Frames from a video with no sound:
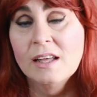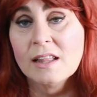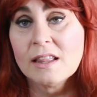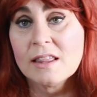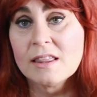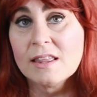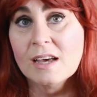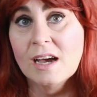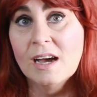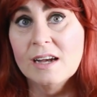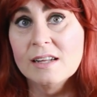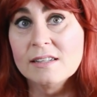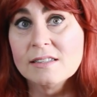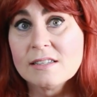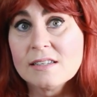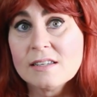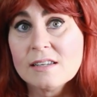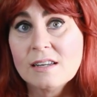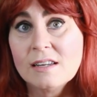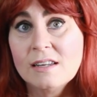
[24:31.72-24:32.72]

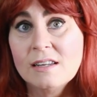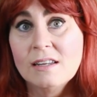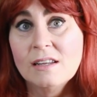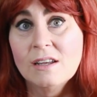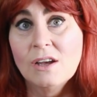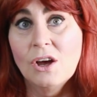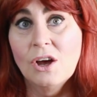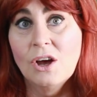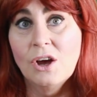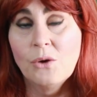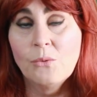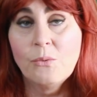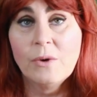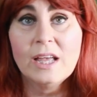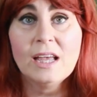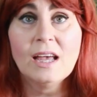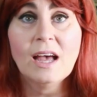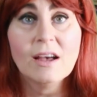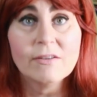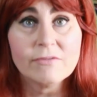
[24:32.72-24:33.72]
that we
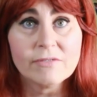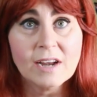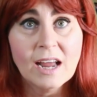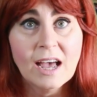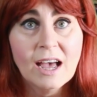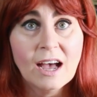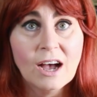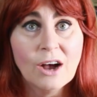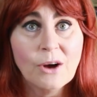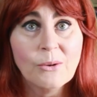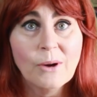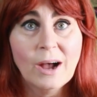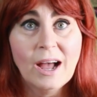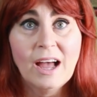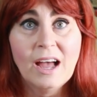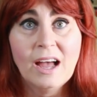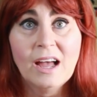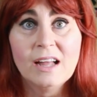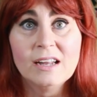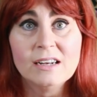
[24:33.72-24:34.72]
have now,
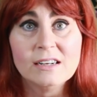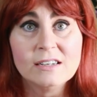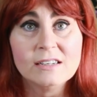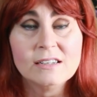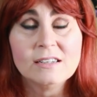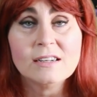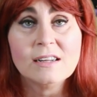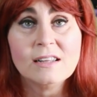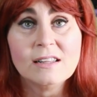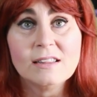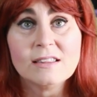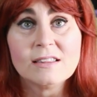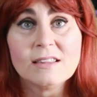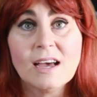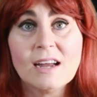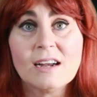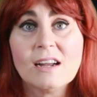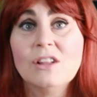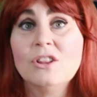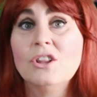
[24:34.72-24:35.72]
and
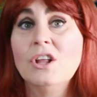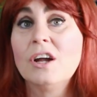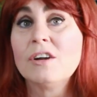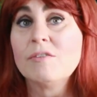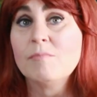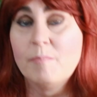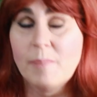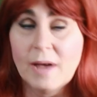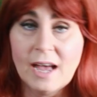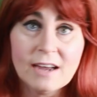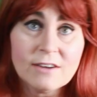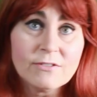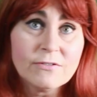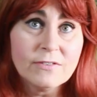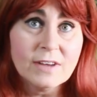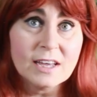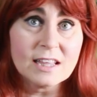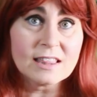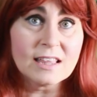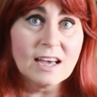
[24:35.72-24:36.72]
that a lot of bad
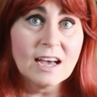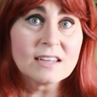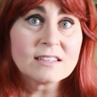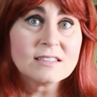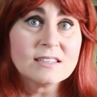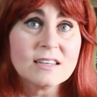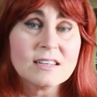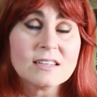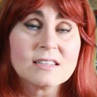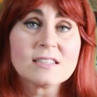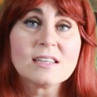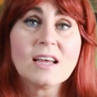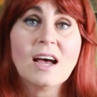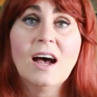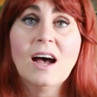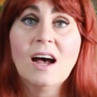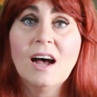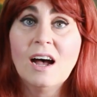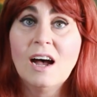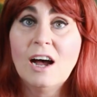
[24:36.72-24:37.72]
faith actors
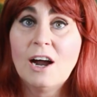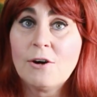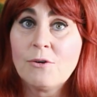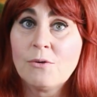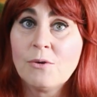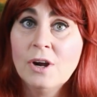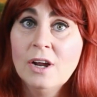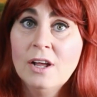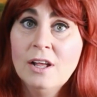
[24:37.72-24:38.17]
are